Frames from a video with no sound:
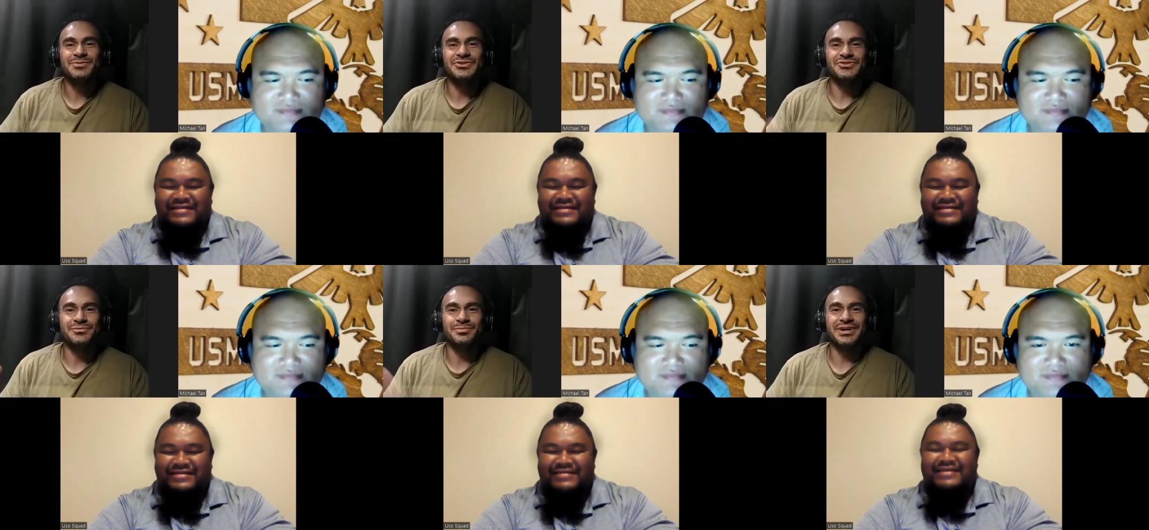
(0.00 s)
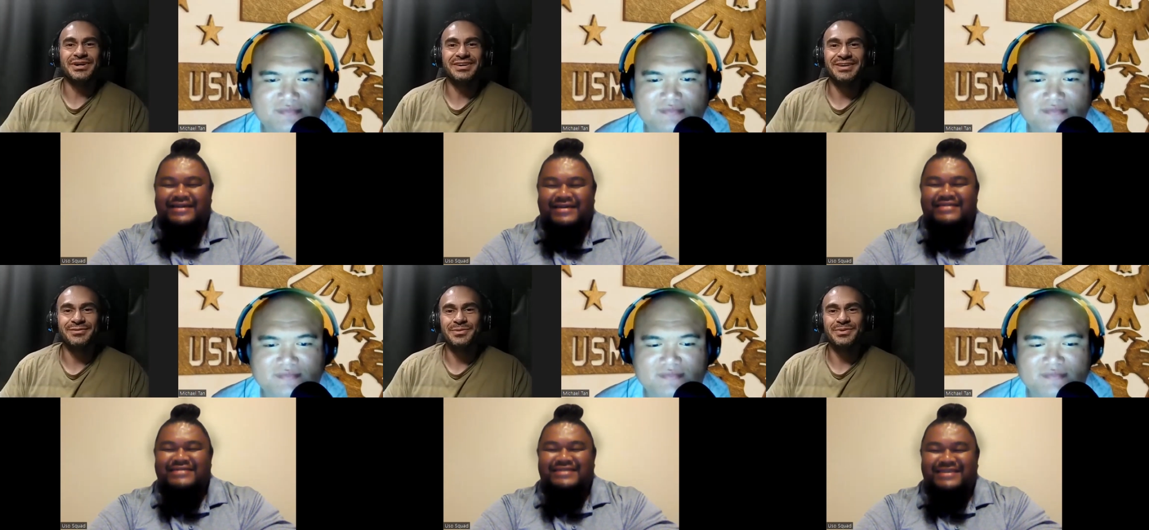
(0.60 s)
Speaker 1: pisupo I,
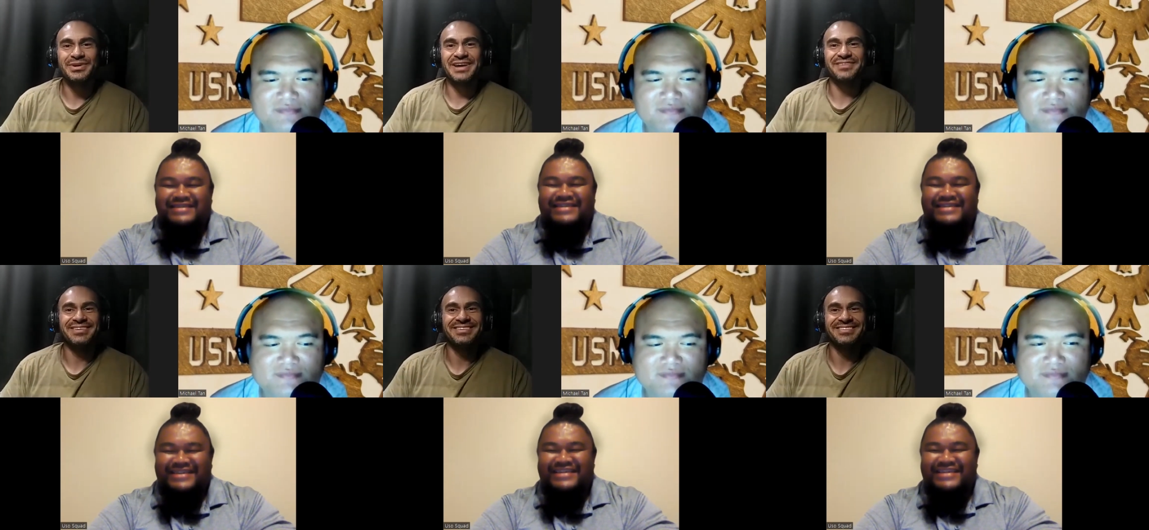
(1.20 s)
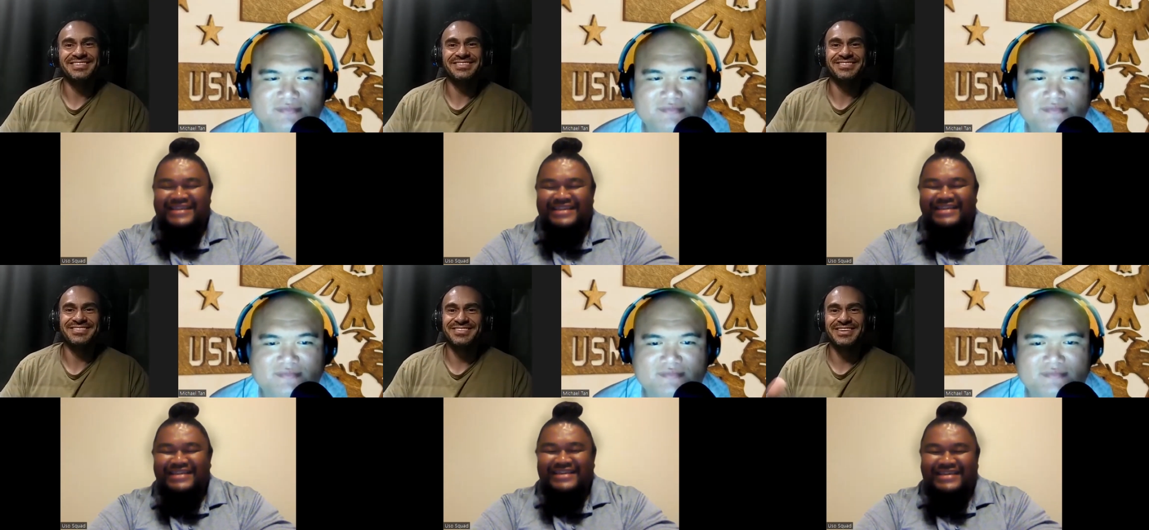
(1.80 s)
I remembered having, just because
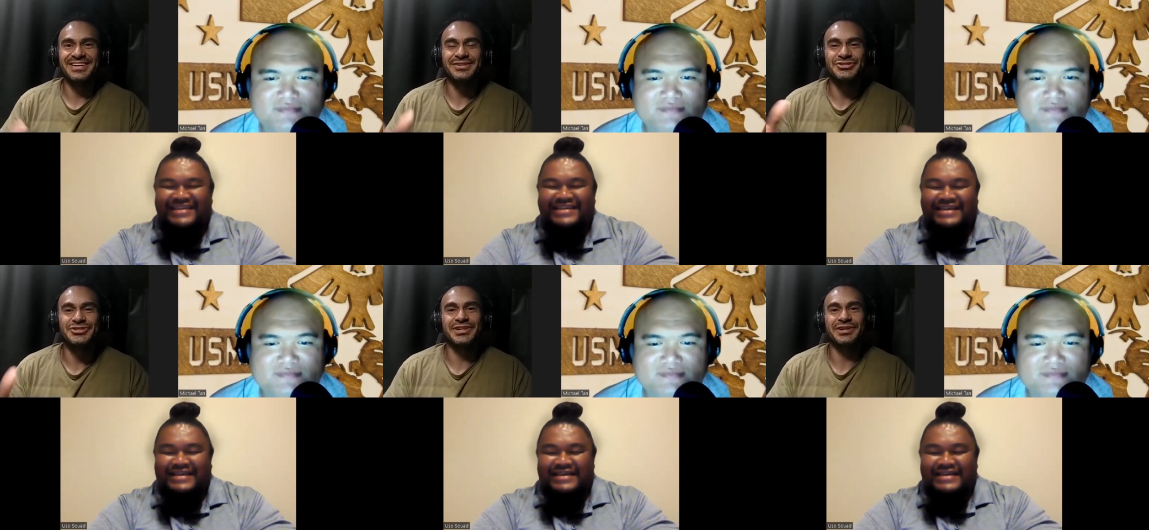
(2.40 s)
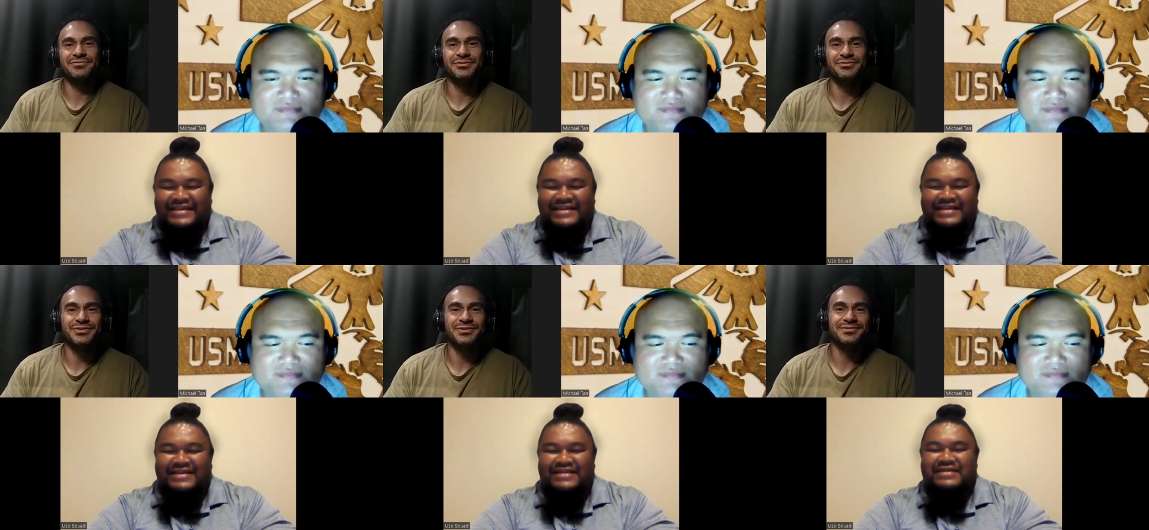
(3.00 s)
it's just that legit
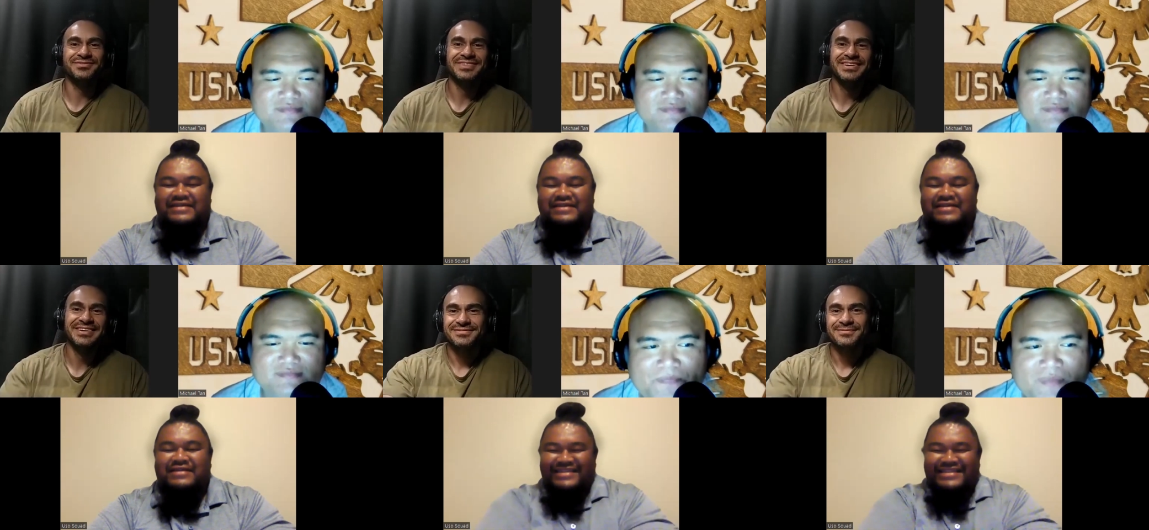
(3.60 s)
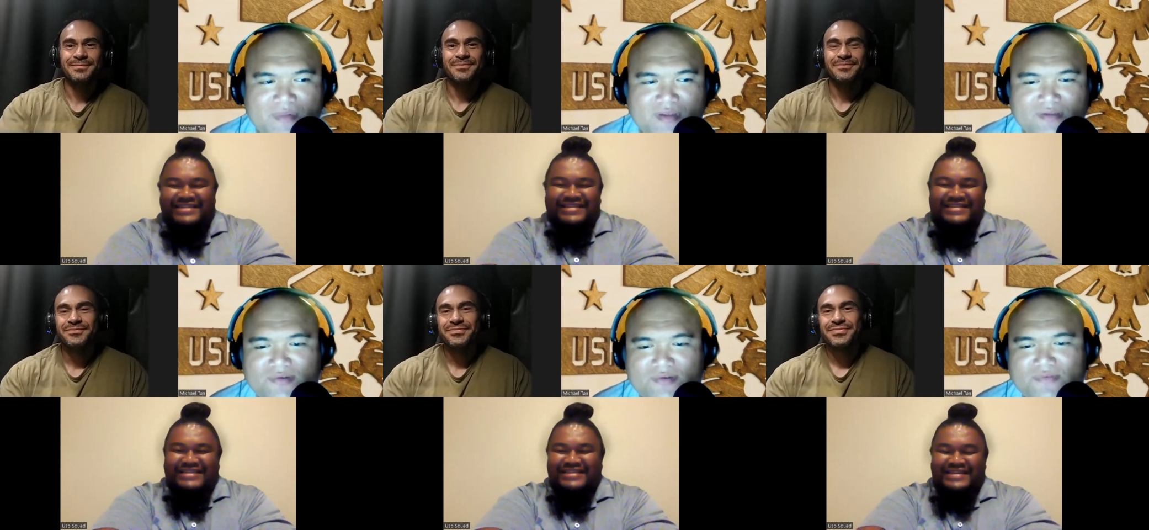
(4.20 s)
comfort food.
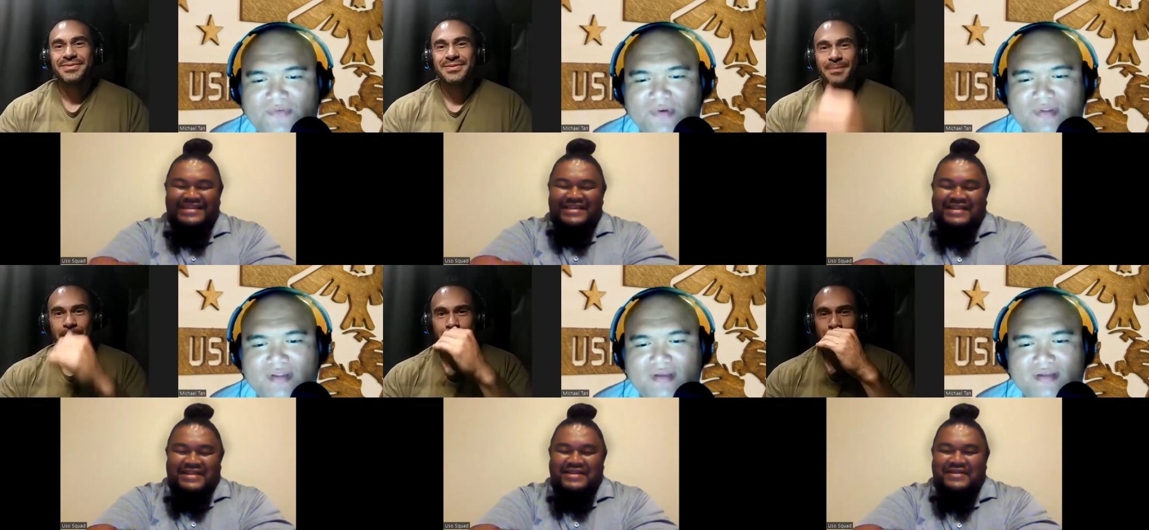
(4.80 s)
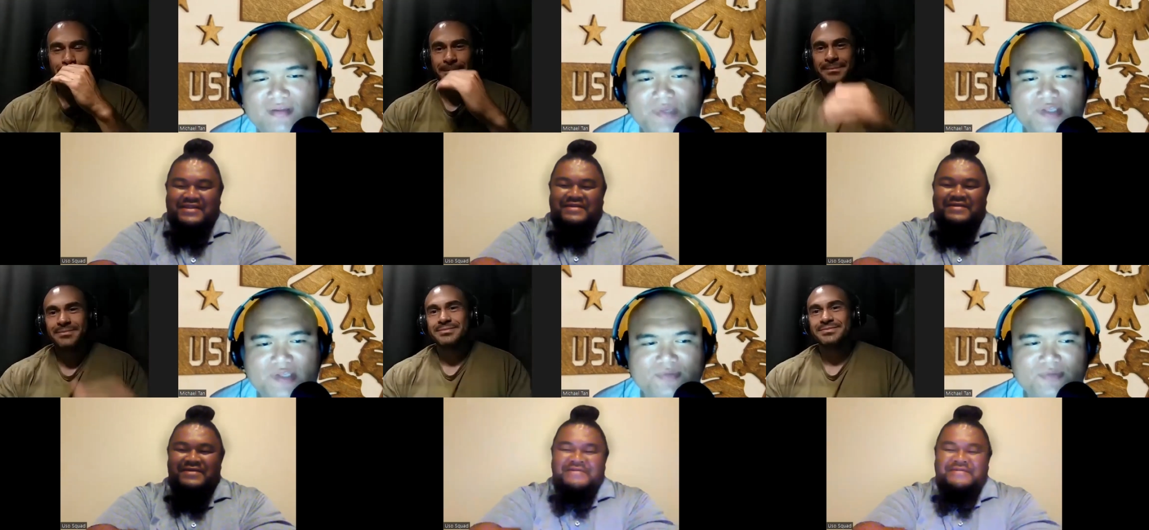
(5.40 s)
Speaker 2: So the, the
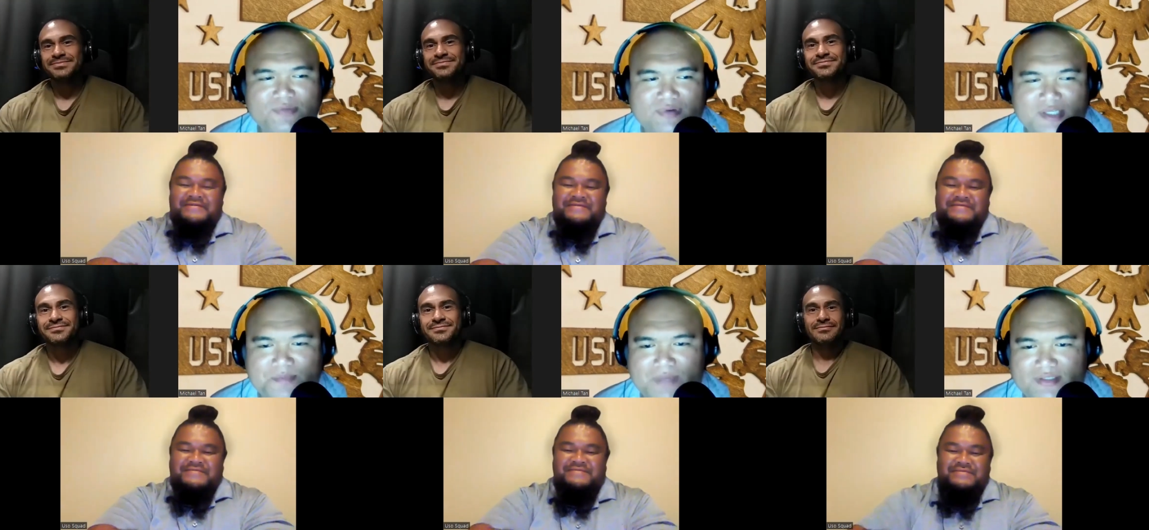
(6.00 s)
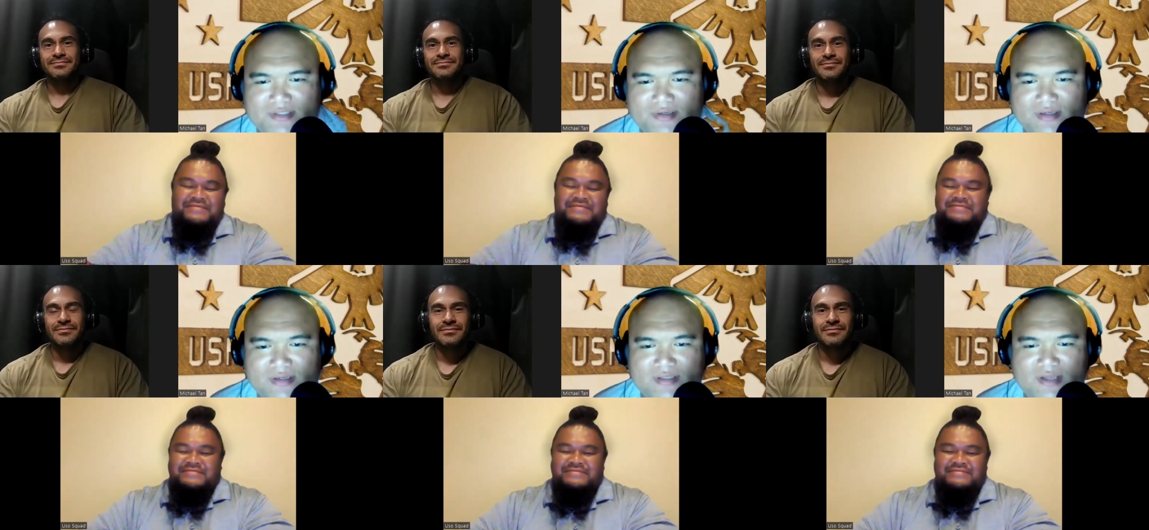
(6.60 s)
pisupo that Spencer
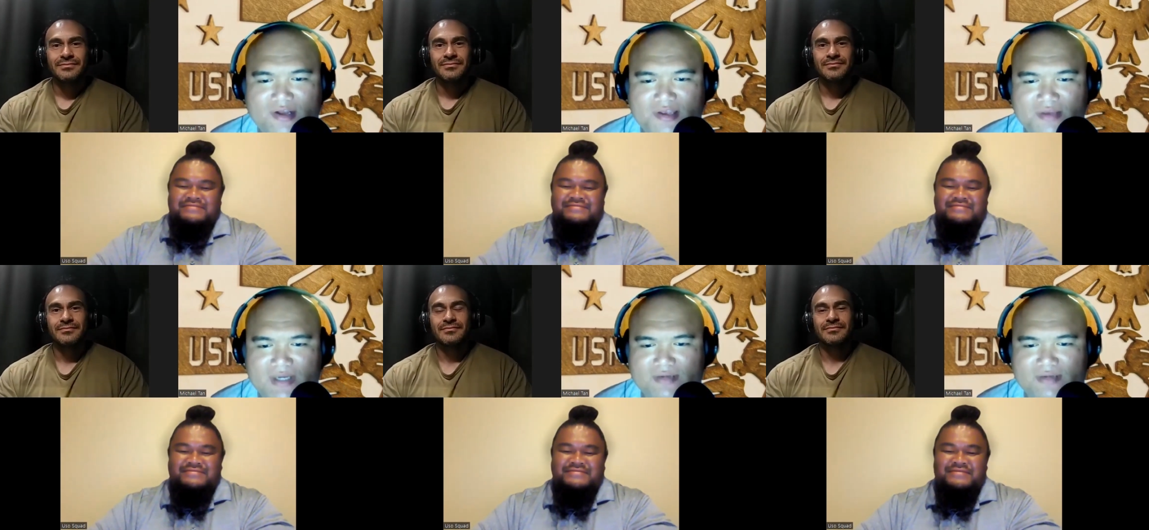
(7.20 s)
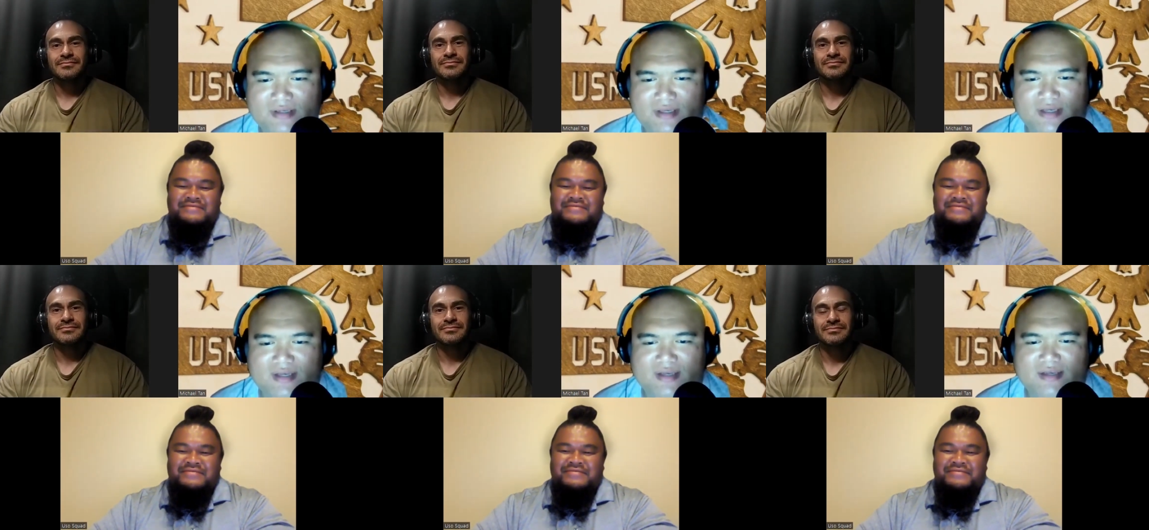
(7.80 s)
is talking about
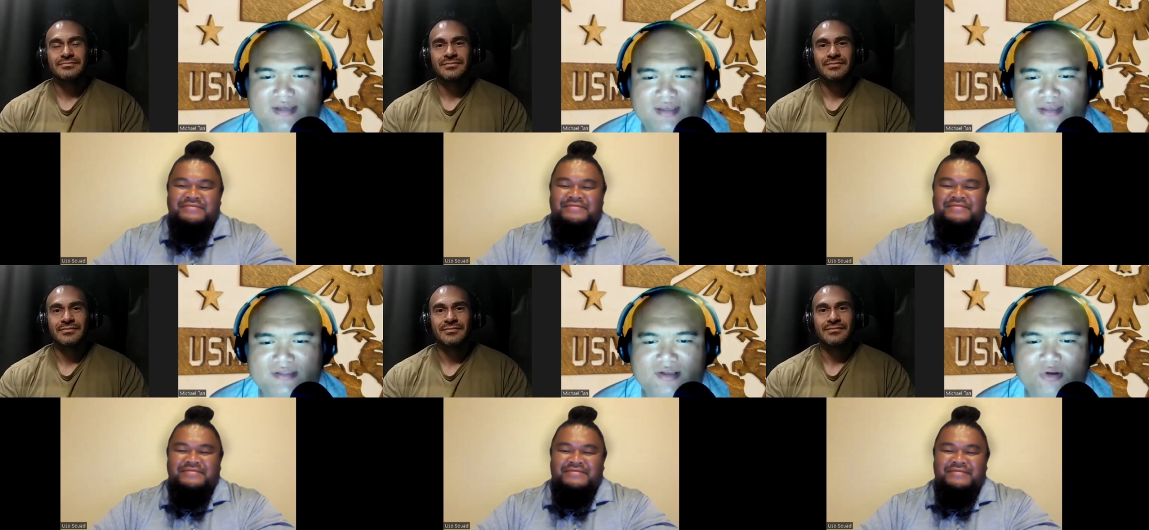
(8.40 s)
is